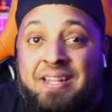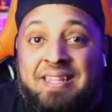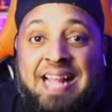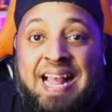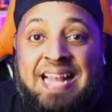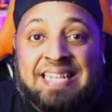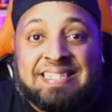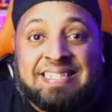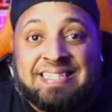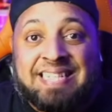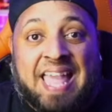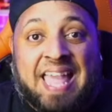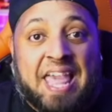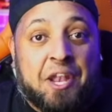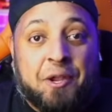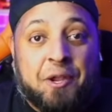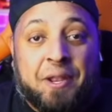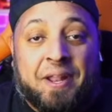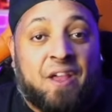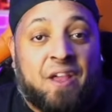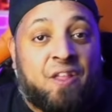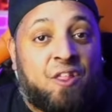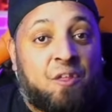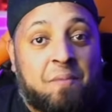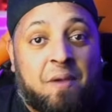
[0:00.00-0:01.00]
and
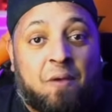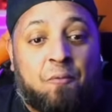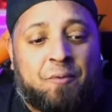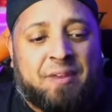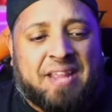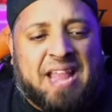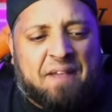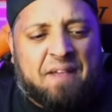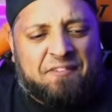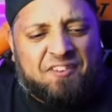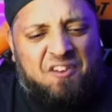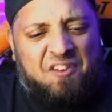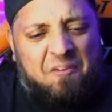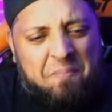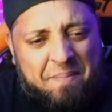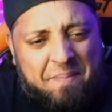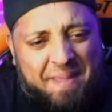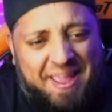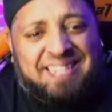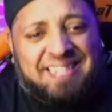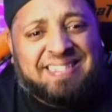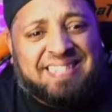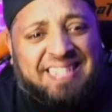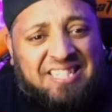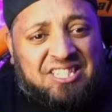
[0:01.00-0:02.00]
united community.
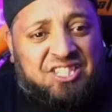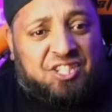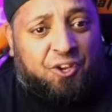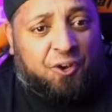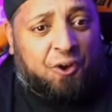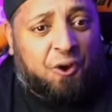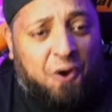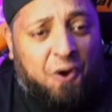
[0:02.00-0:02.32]
Here we